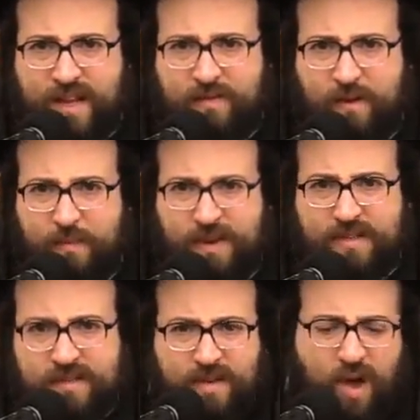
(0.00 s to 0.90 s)
for a
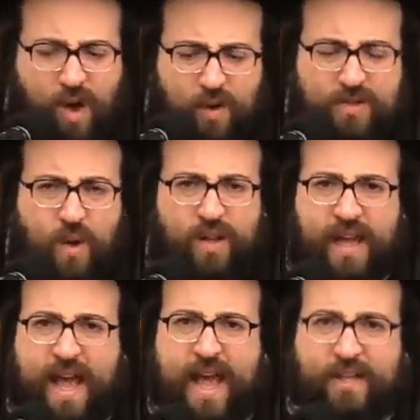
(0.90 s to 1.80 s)
person, no, it's
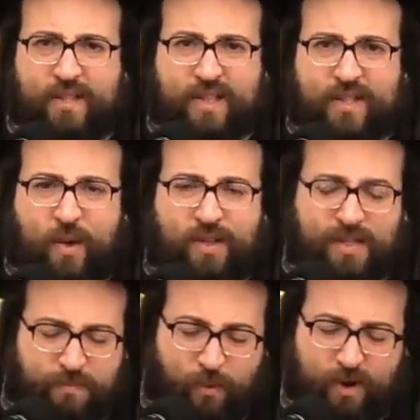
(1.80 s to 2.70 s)
only action, it's only
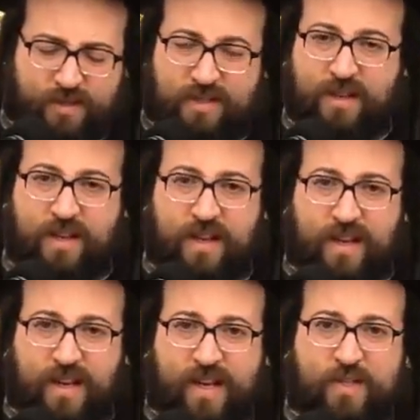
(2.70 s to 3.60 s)
sports,
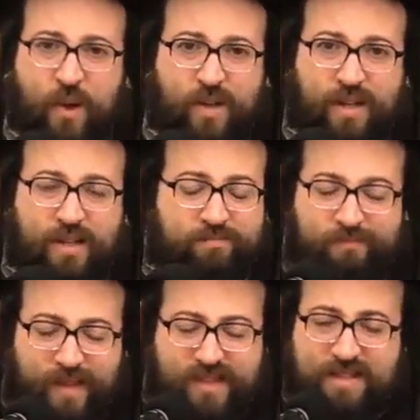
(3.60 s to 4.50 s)
it's
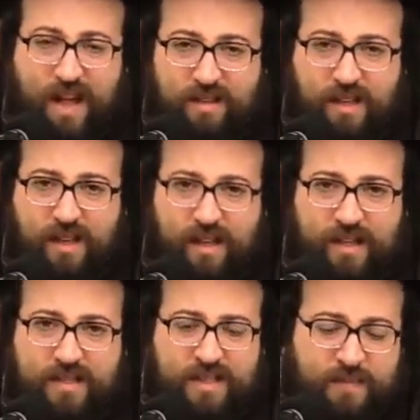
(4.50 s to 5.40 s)
nothing,
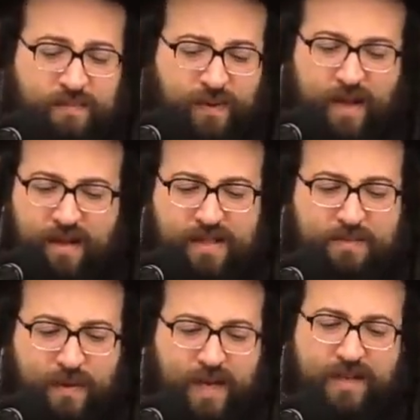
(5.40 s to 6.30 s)
it's
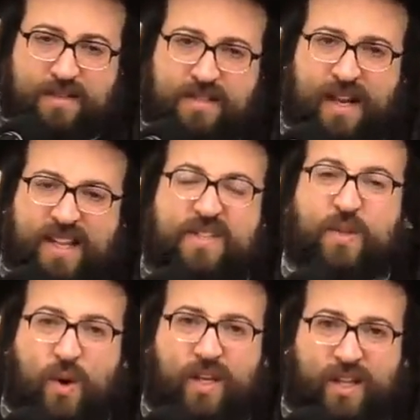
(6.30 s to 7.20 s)
plain, it's a nice
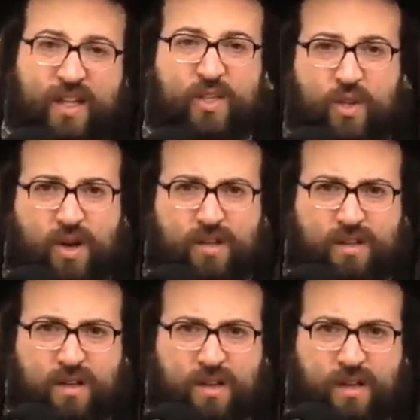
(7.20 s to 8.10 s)
story, you can enjoy it.
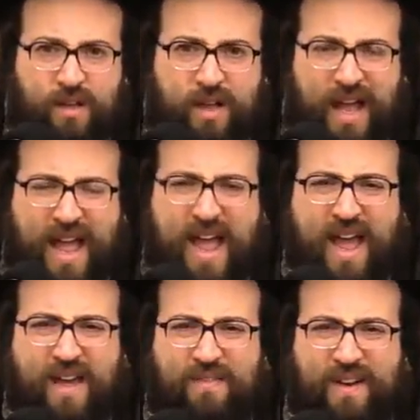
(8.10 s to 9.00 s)

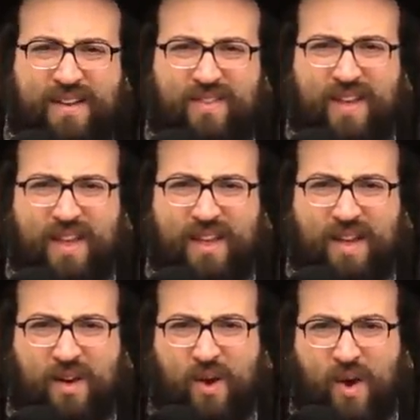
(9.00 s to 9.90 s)
Everything
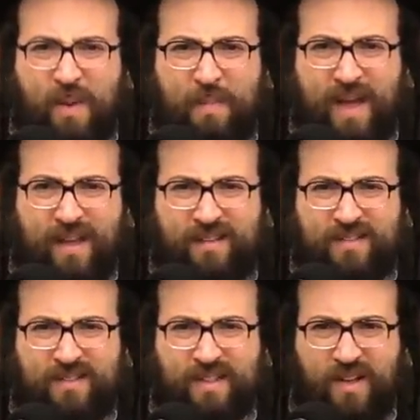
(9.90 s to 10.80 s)
a goy
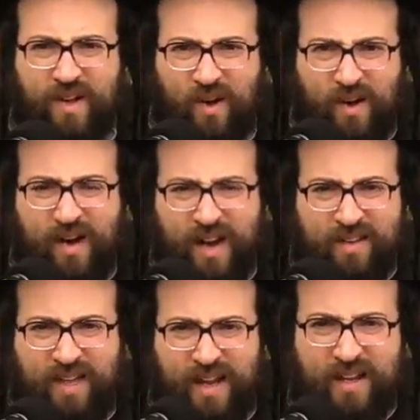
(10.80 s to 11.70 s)
makes, or a
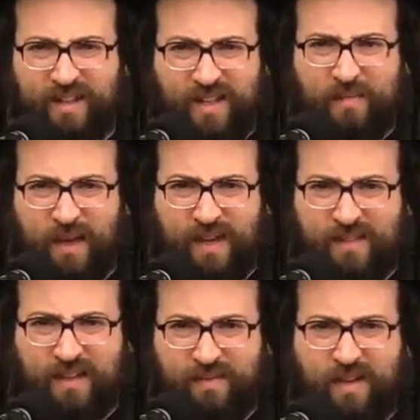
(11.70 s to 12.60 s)
not Ehrlich Yid
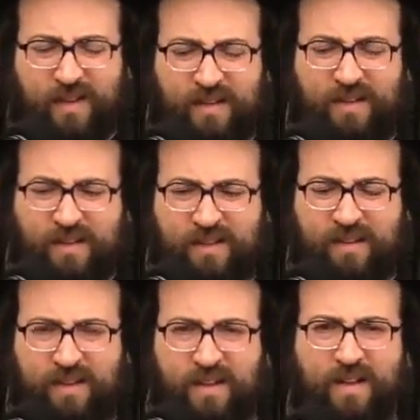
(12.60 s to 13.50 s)
makes, in
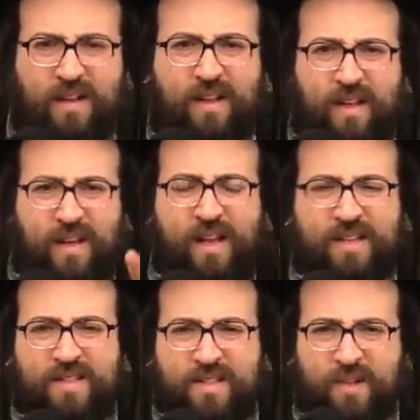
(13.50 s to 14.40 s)
Eretz
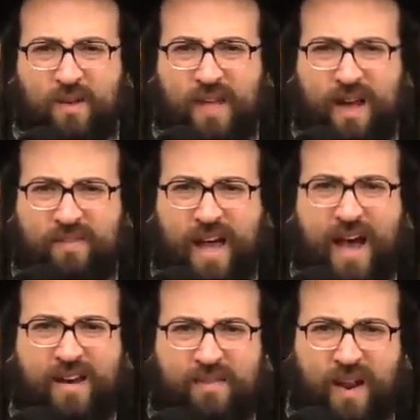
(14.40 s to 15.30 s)
Yisrael you have the
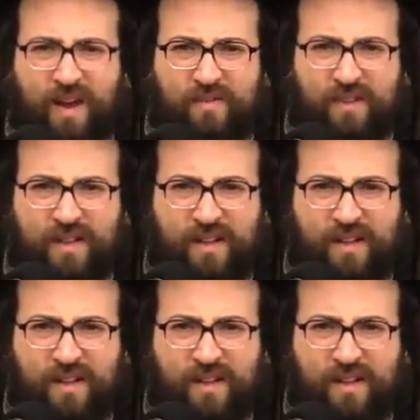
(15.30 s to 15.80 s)
Erev Rav.